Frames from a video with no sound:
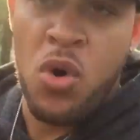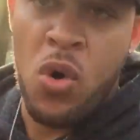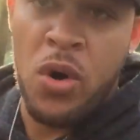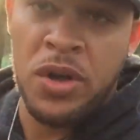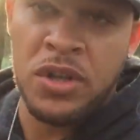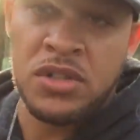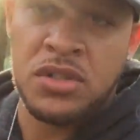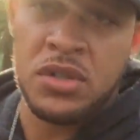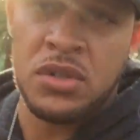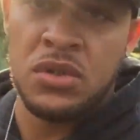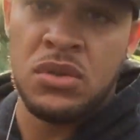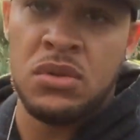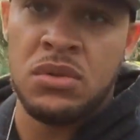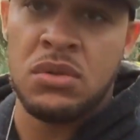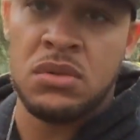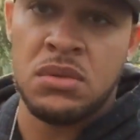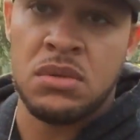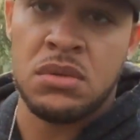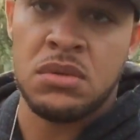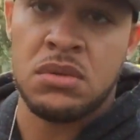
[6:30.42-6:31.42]
going to
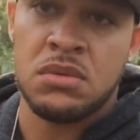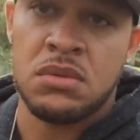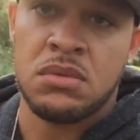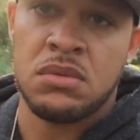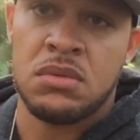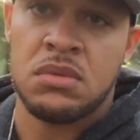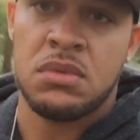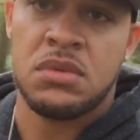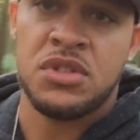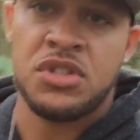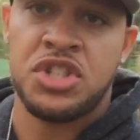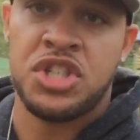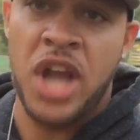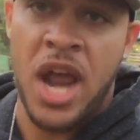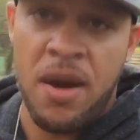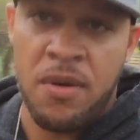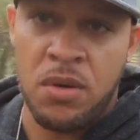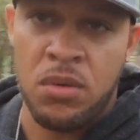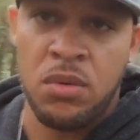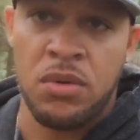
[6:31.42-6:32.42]

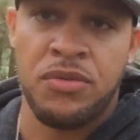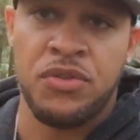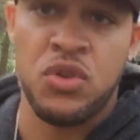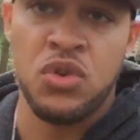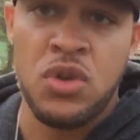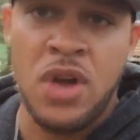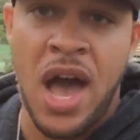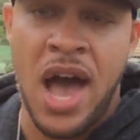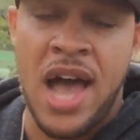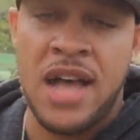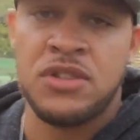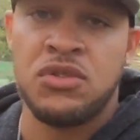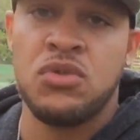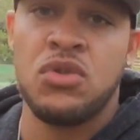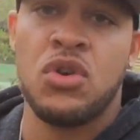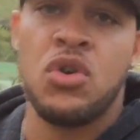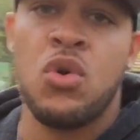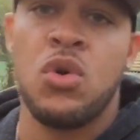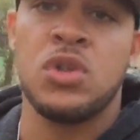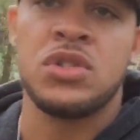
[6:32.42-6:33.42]
share it with you guys through
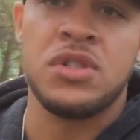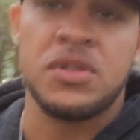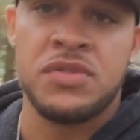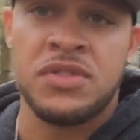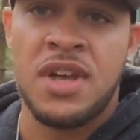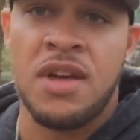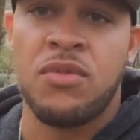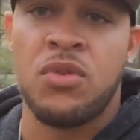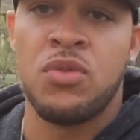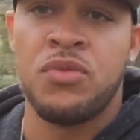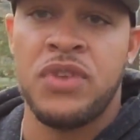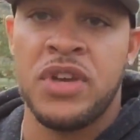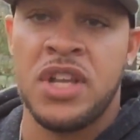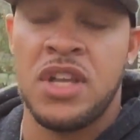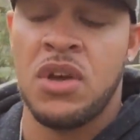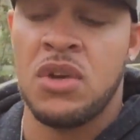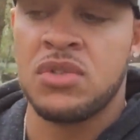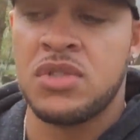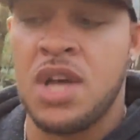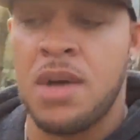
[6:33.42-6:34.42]
the course of several
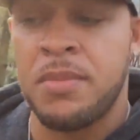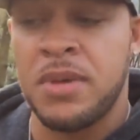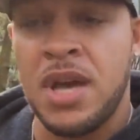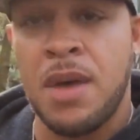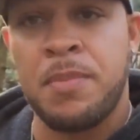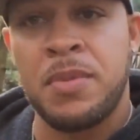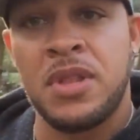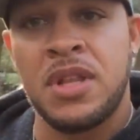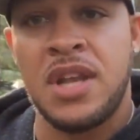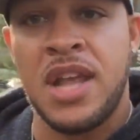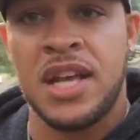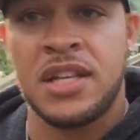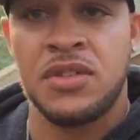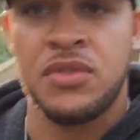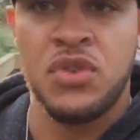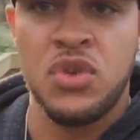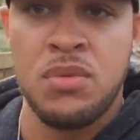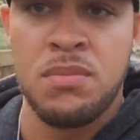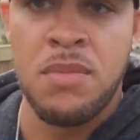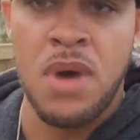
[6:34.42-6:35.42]
videos coming up in the next
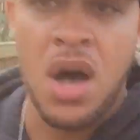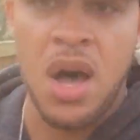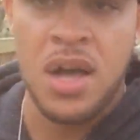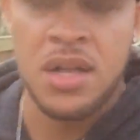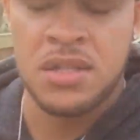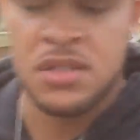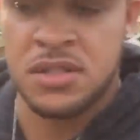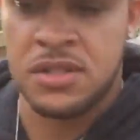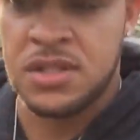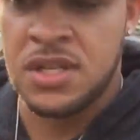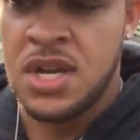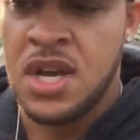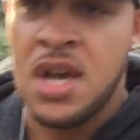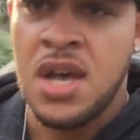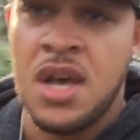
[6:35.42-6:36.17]
few months,